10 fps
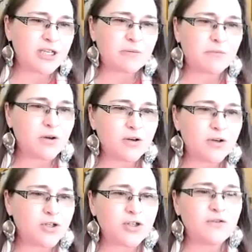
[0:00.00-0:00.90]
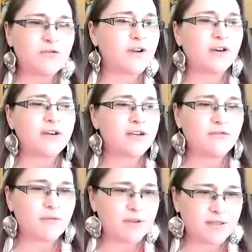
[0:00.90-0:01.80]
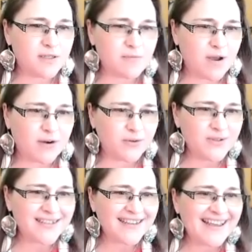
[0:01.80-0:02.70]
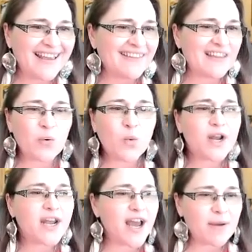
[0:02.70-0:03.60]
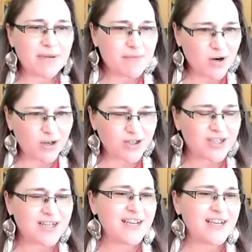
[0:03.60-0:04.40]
to merge 2 very different business models that would not be merged.